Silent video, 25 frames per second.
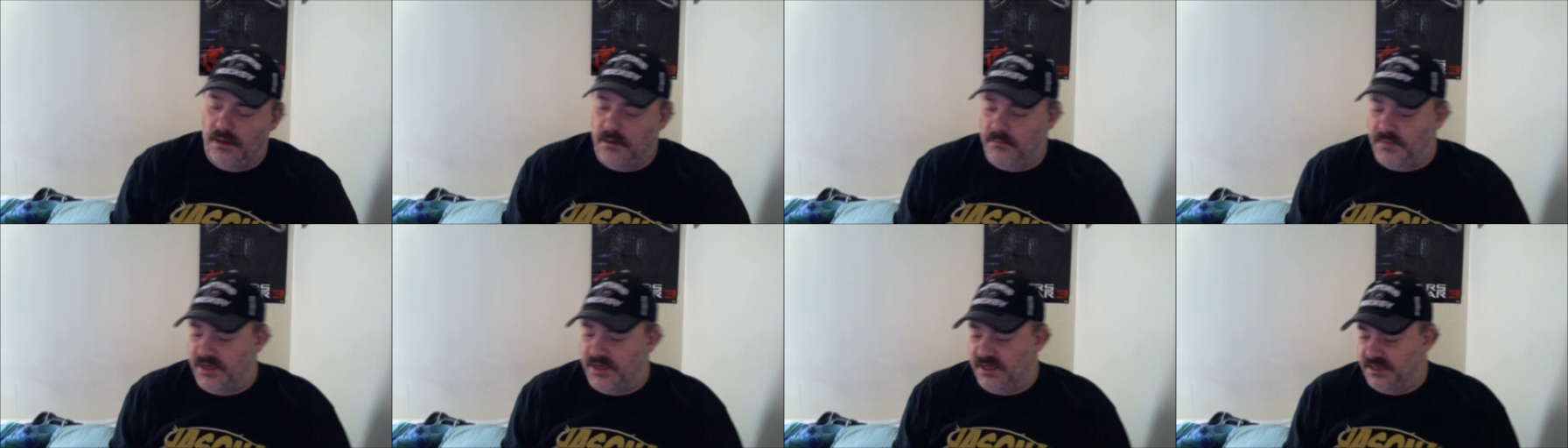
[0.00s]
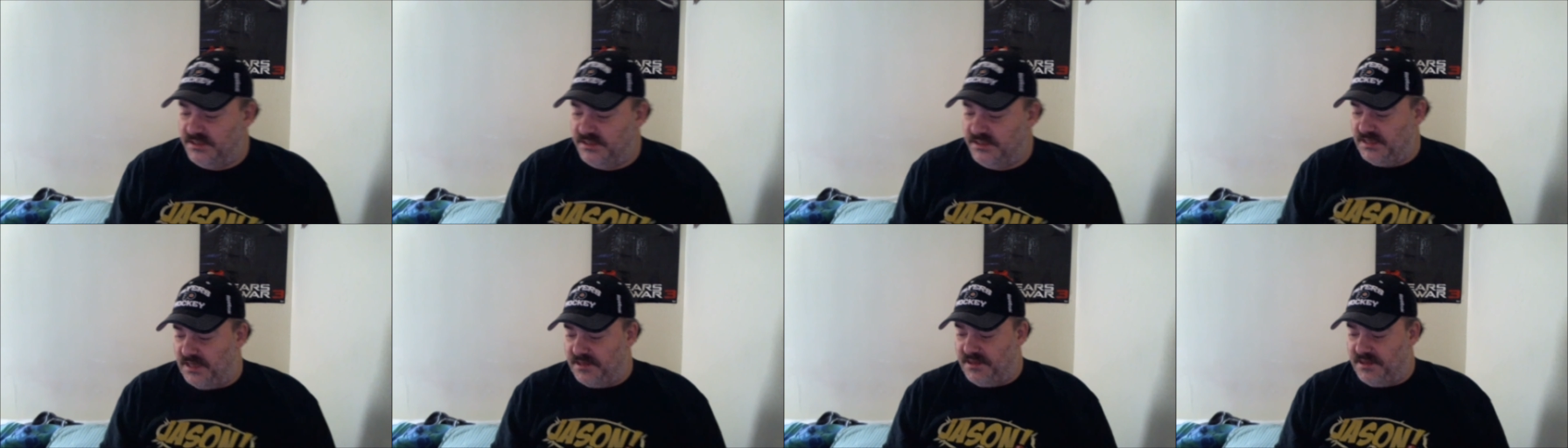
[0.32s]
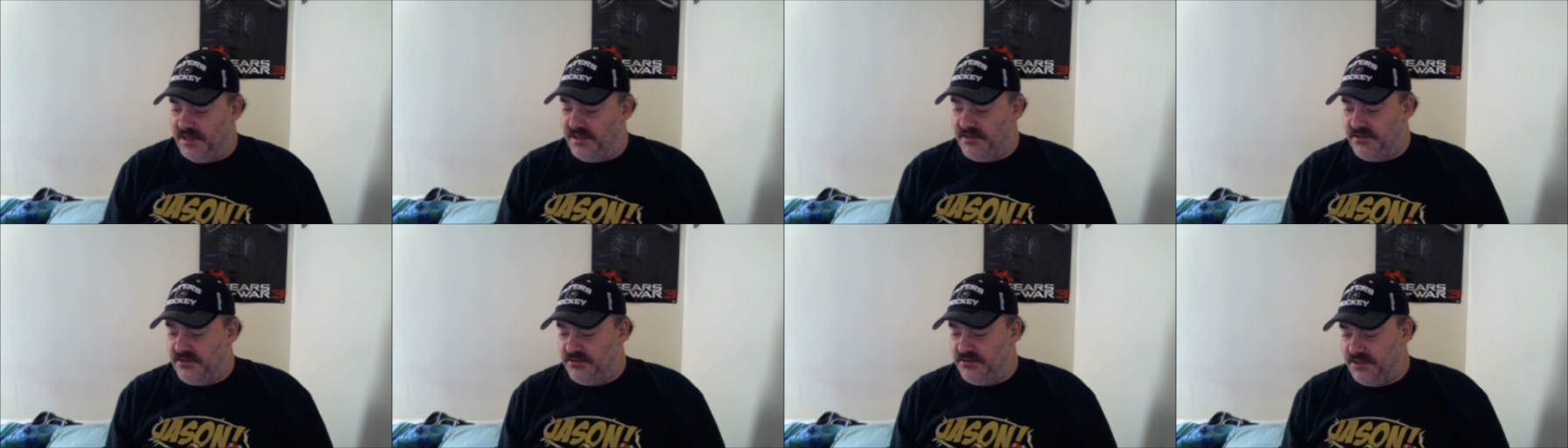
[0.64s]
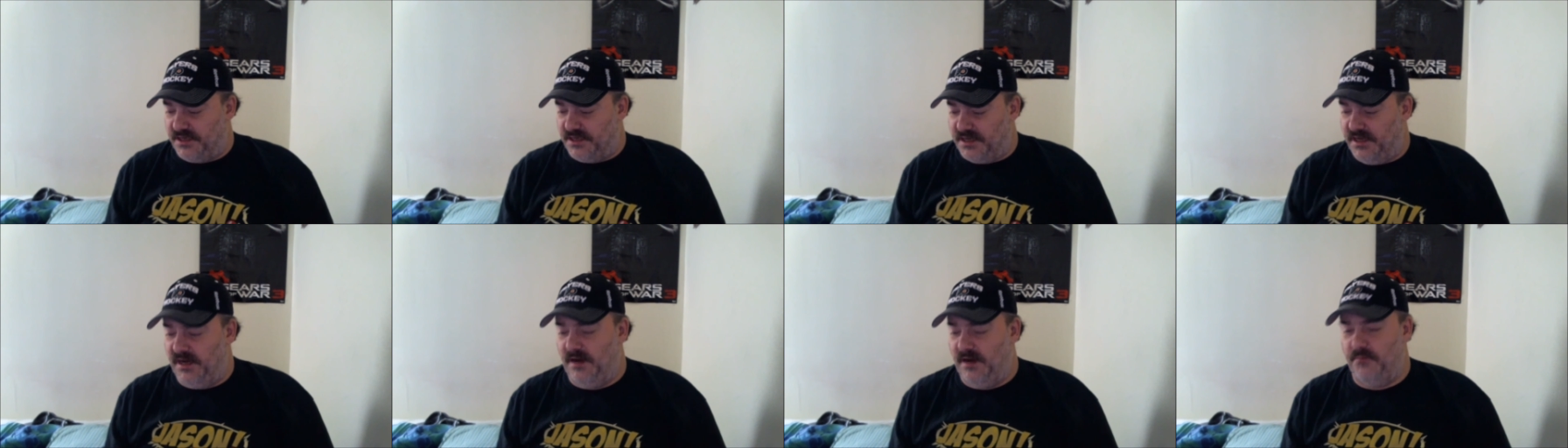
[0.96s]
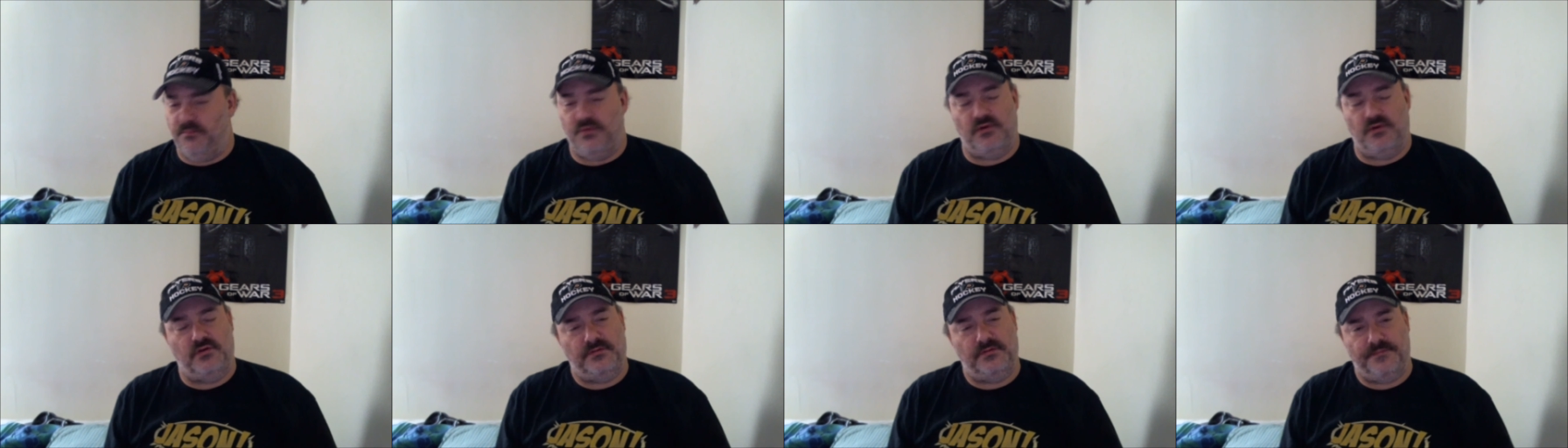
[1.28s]
because I think there's a
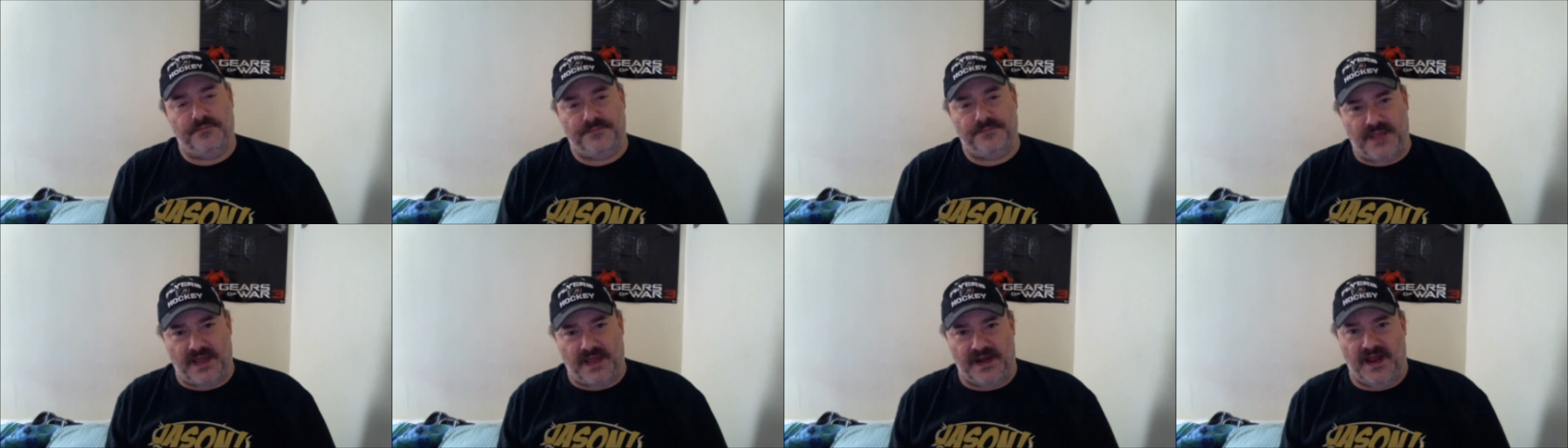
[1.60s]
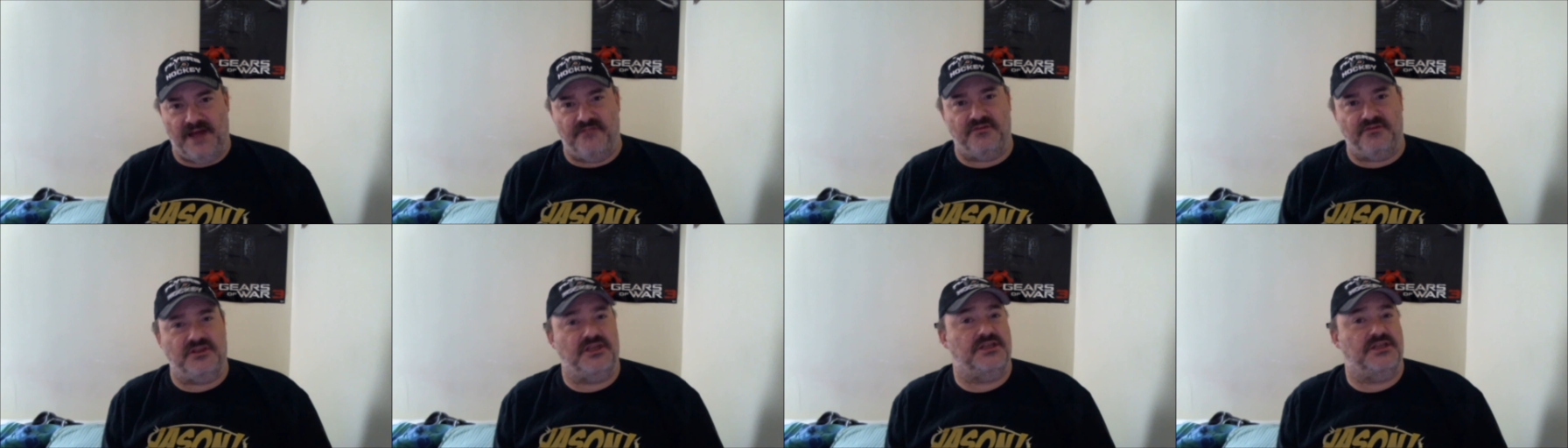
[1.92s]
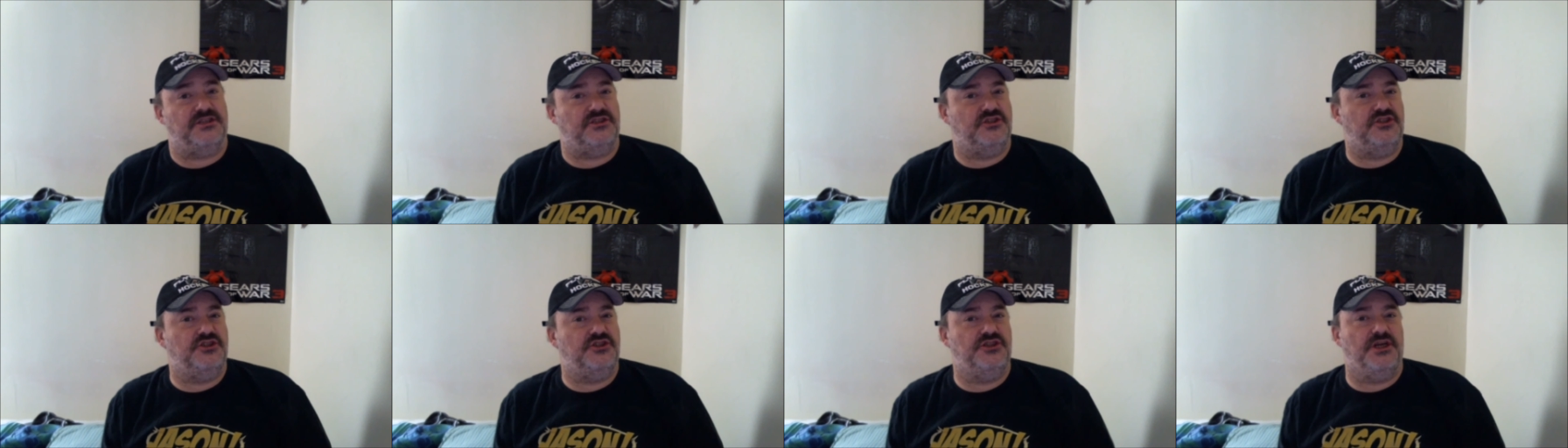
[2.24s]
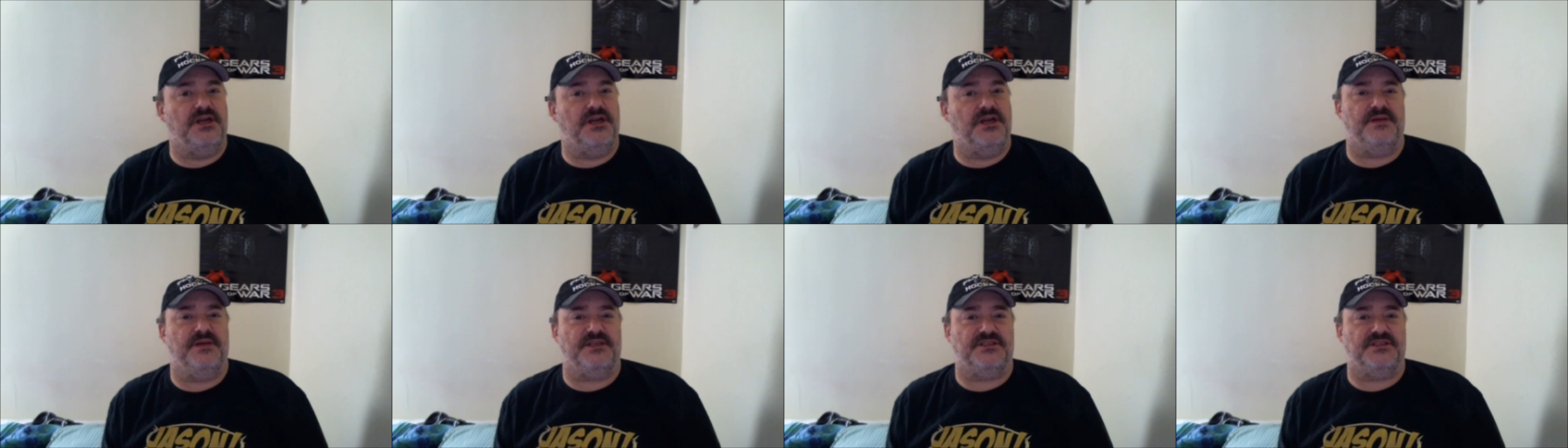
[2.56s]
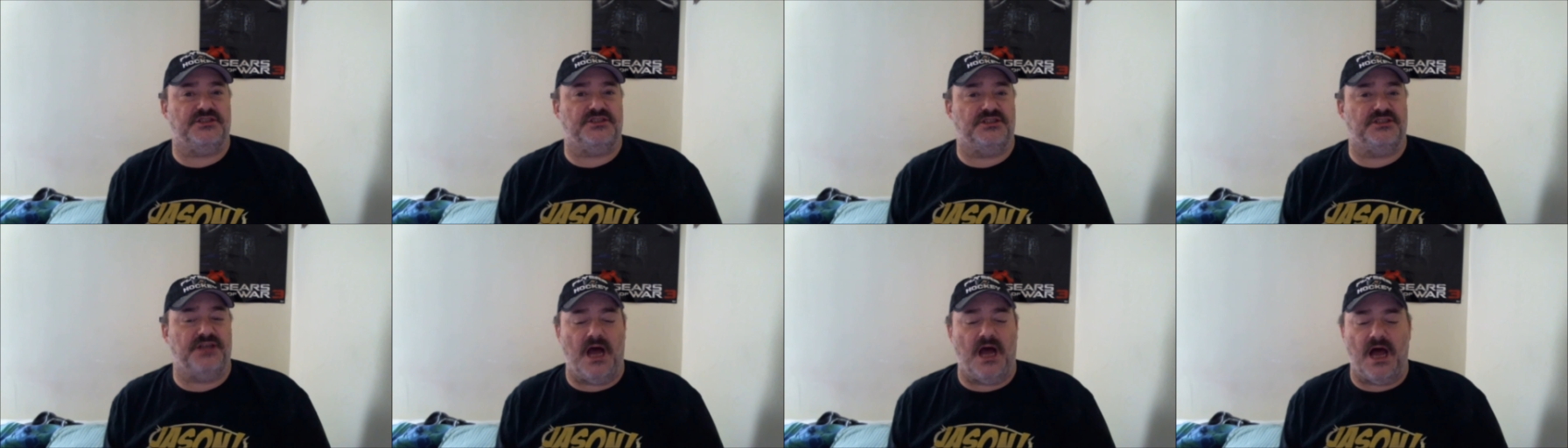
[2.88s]
couple that have a legitimate
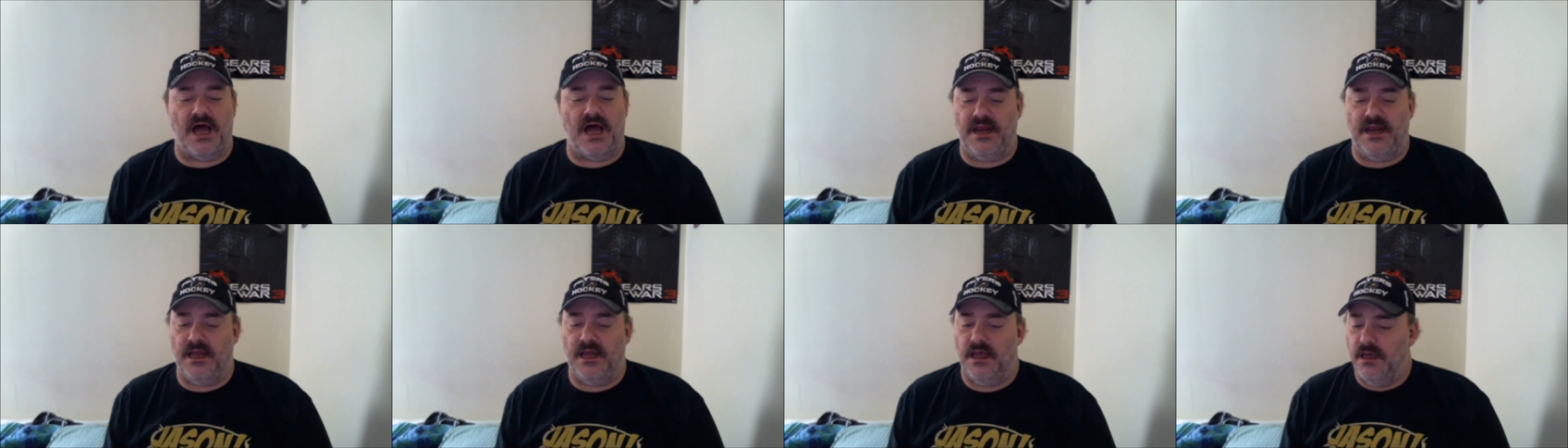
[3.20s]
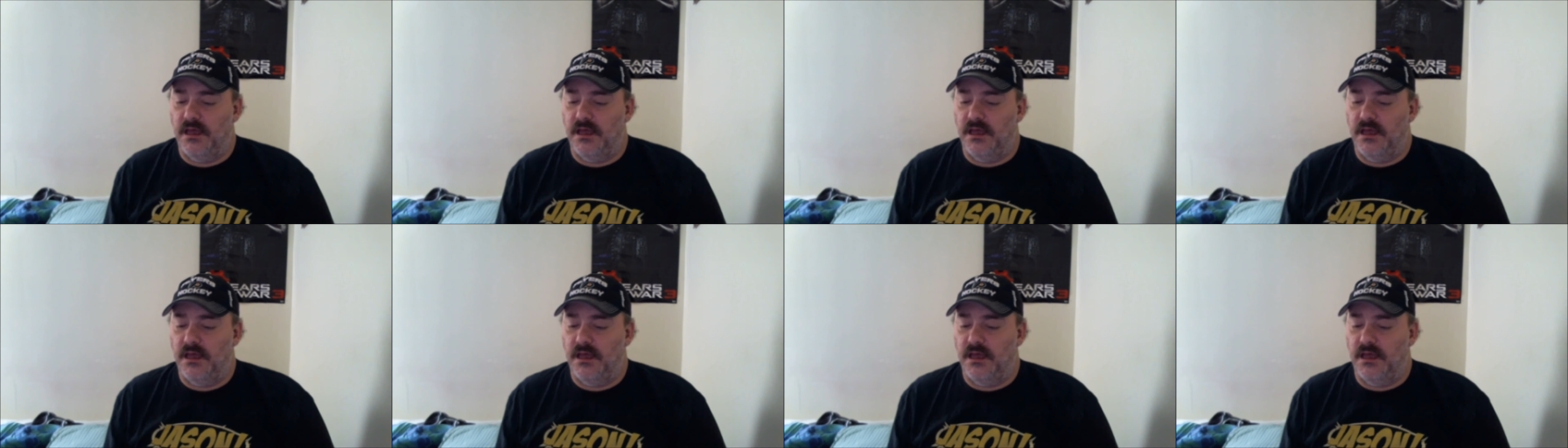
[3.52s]
shot